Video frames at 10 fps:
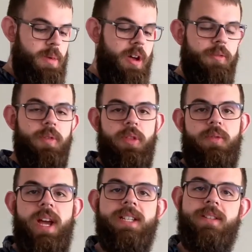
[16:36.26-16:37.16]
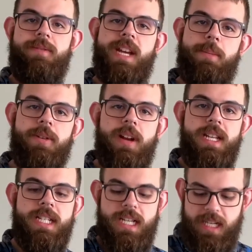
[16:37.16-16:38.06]
for the rest of chapter
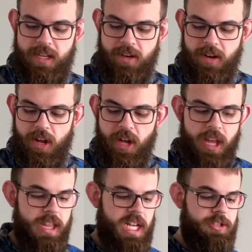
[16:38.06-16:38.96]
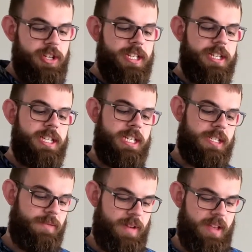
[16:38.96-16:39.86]
18 here, that Jesus
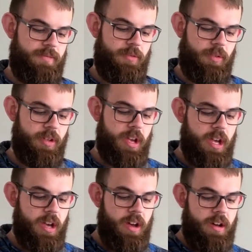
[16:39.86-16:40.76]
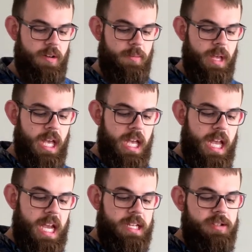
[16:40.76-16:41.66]
is faithful.
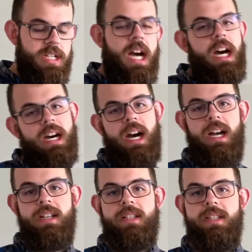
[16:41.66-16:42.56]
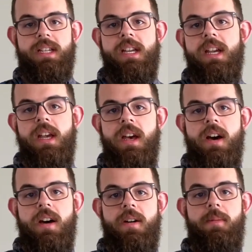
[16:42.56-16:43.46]
He answers honestly
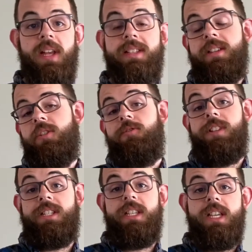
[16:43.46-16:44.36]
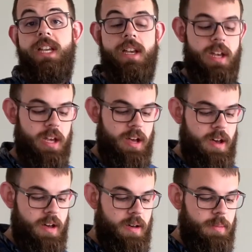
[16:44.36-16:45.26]
and selflessly
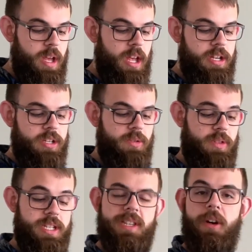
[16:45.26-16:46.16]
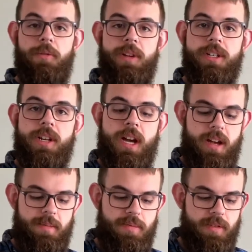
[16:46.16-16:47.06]
to the selfish
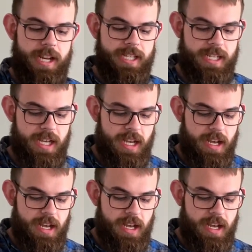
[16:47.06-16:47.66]
high priest.